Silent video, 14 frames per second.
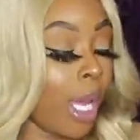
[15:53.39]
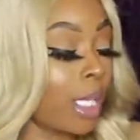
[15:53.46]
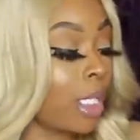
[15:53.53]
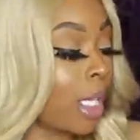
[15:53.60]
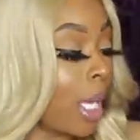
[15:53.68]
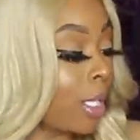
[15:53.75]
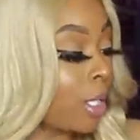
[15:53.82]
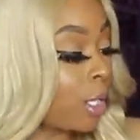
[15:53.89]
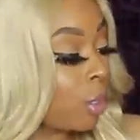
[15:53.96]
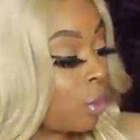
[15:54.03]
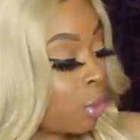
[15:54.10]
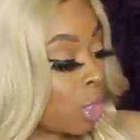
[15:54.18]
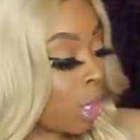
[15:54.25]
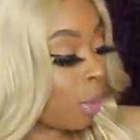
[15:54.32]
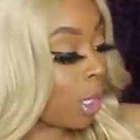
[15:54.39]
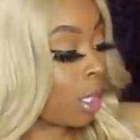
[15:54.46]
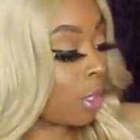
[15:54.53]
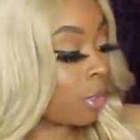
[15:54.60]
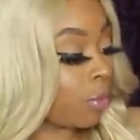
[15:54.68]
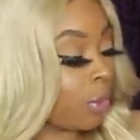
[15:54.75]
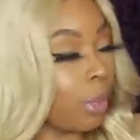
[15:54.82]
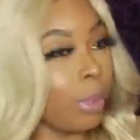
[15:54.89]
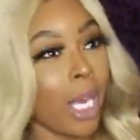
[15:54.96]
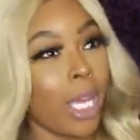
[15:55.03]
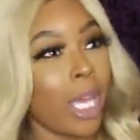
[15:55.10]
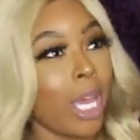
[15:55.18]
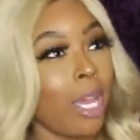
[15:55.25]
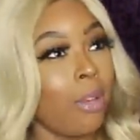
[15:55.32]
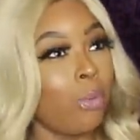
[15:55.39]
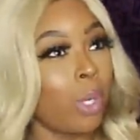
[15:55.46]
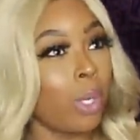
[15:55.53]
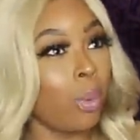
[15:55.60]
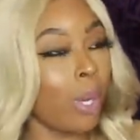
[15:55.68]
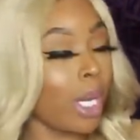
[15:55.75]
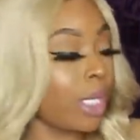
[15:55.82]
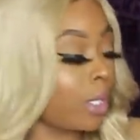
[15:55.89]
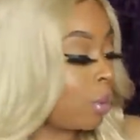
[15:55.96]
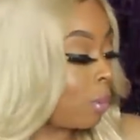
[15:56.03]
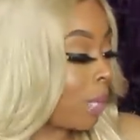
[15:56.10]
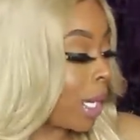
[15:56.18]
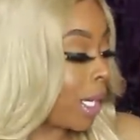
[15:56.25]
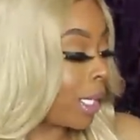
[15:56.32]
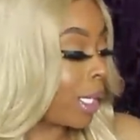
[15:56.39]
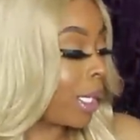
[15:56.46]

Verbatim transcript: Actually, I like two Jo Malones free, but I gave one away to my